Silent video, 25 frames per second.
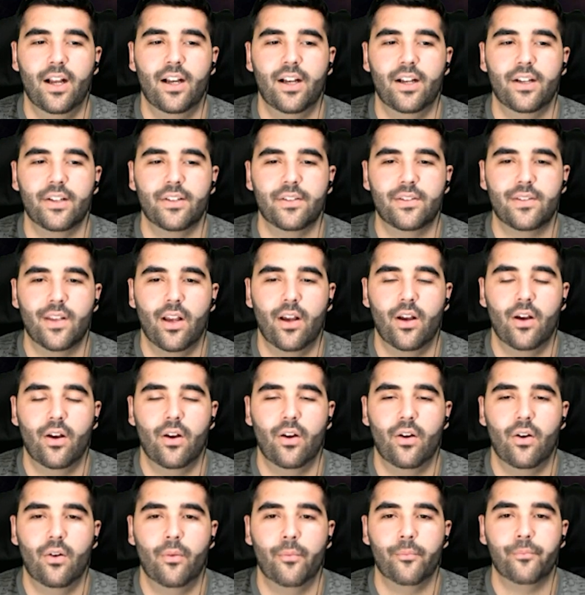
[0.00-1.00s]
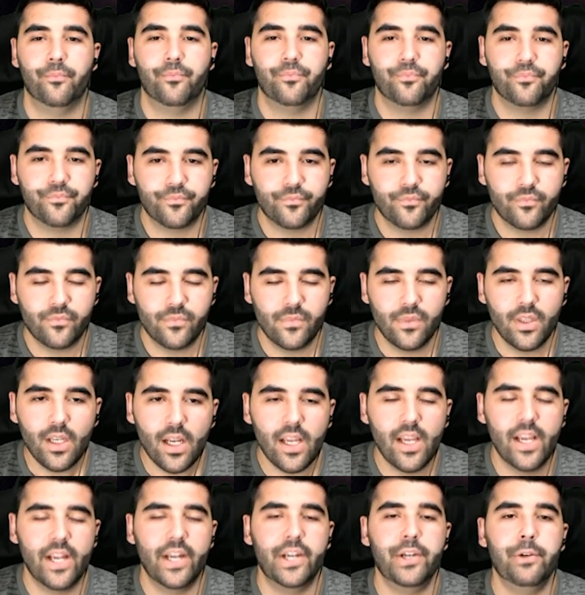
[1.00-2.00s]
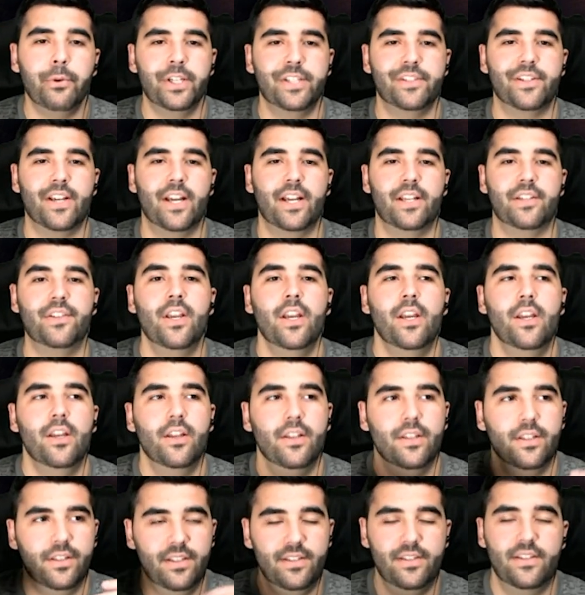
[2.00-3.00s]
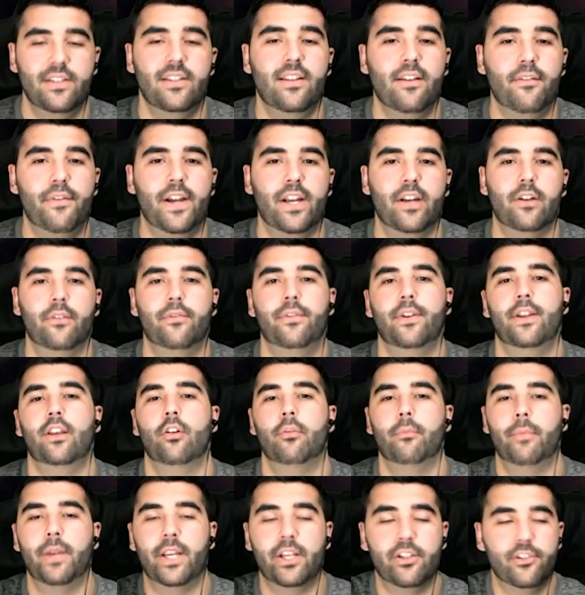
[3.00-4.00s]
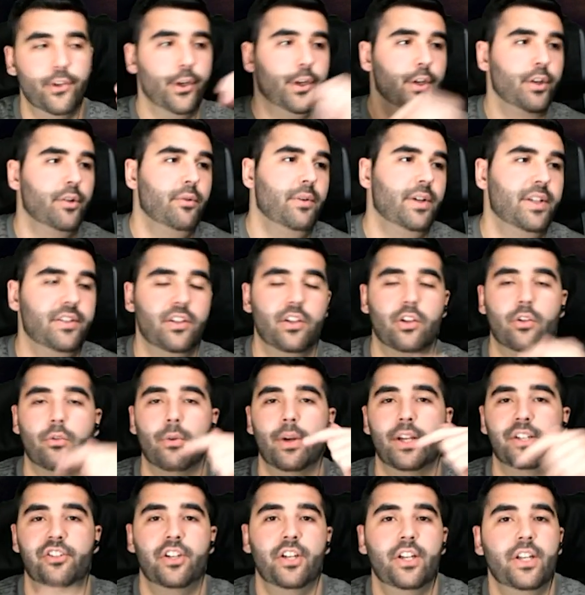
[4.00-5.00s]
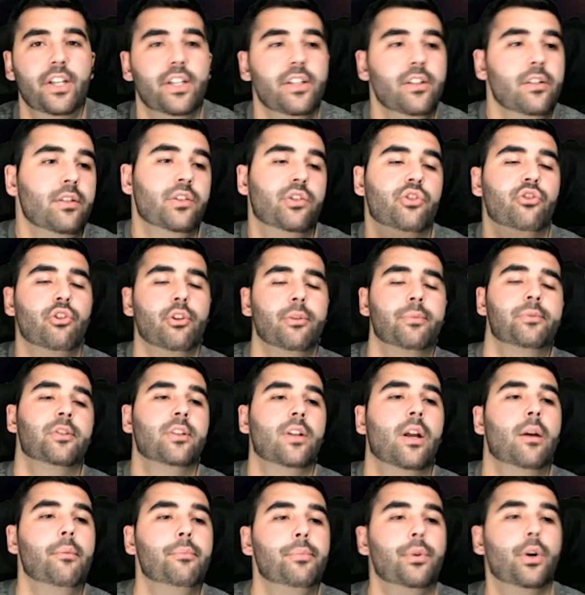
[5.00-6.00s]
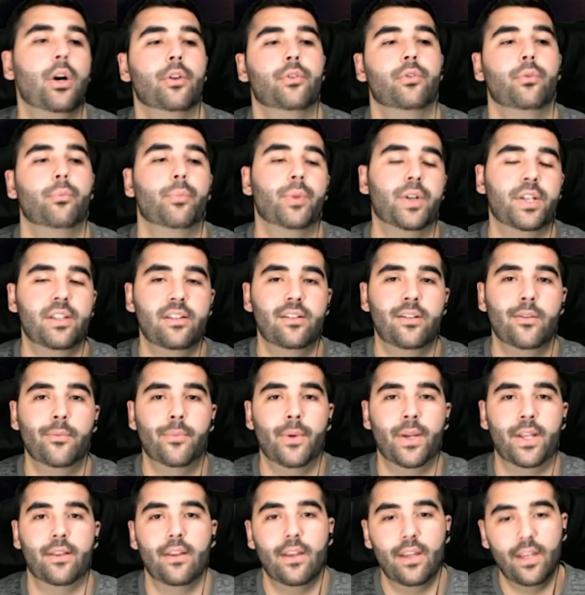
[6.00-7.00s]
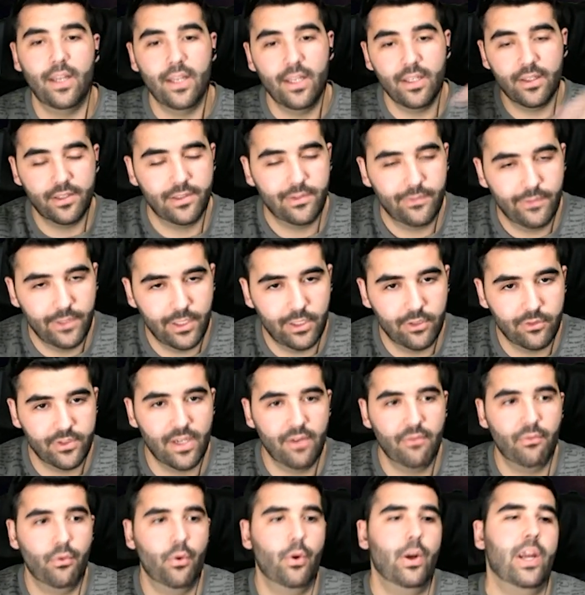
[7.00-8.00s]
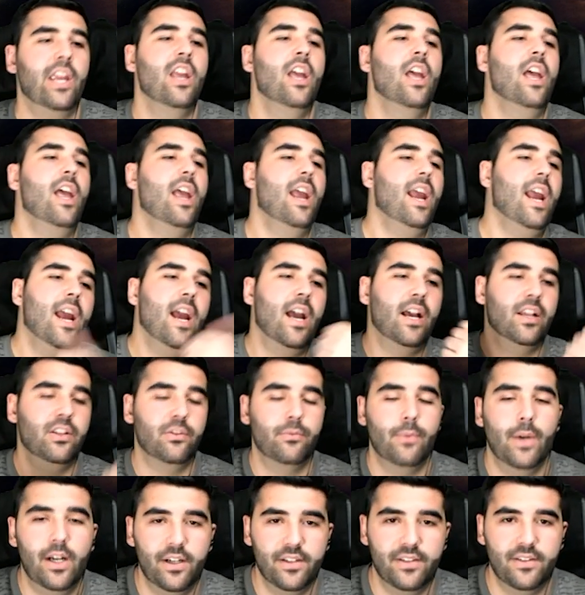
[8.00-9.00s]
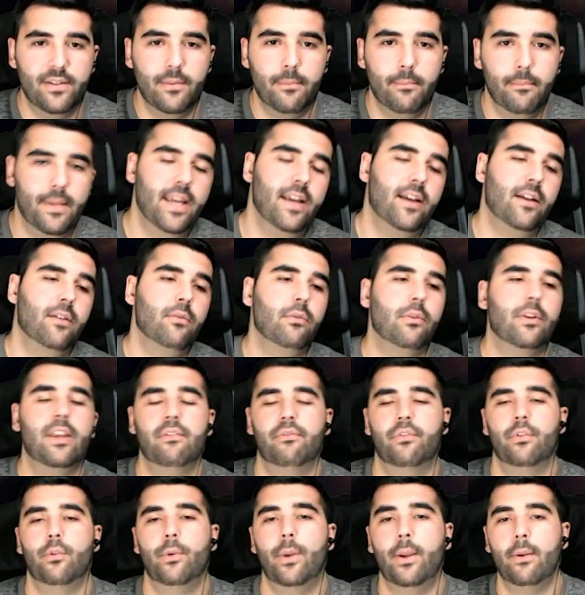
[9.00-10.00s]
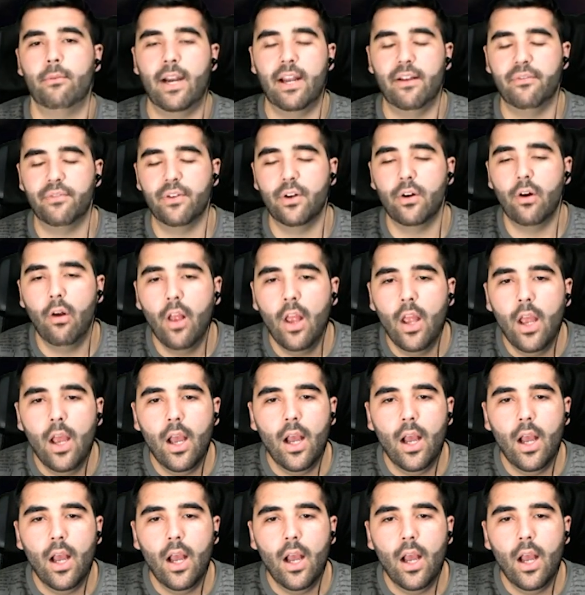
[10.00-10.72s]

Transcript: So anyways, guys, this is the final video. Make sure you answer the question in the description down below to participate in this video's giveaway, as well as the mega giveaway raffle.